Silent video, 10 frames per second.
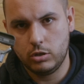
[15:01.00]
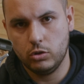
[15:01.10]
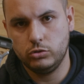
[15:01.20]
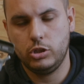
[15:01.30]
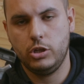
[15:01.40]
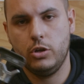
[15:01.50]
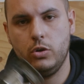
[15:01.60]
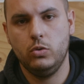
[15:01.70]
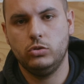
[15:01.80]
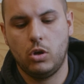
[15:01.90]
good to
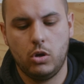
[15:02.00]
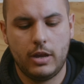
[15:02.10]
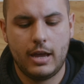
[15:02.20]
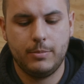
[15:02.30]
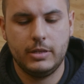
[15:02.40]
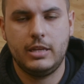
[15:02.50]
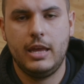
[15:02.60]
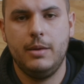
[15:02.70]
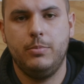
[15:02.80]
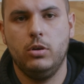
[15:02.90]
use on armored
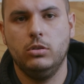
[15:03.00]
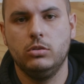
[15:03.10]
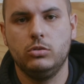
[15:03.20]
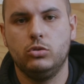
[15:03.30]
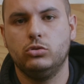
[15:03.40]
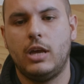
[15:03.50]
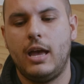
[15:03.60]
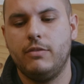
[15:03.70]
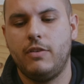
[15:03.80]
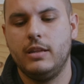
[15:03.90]
cable, good to
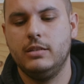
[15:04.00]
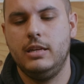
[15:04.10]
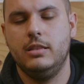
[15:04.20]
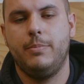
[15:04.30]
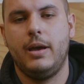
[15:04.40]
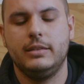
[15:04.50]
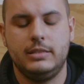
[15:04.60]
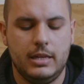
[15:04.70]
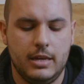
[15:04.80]
have handy in the bag.